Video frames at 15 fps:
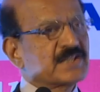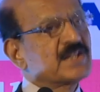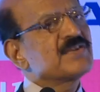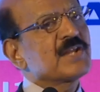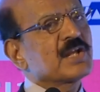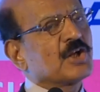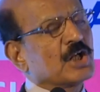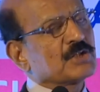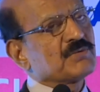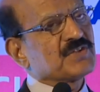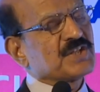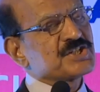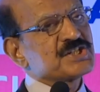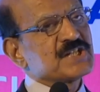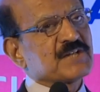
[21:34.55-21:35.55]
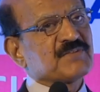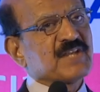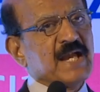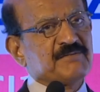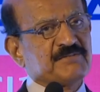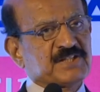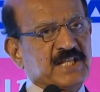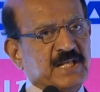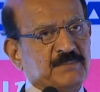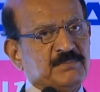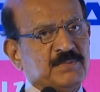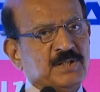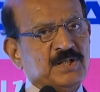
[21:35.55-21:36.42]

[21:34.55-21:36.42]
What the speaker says: this is a conversation that we have with them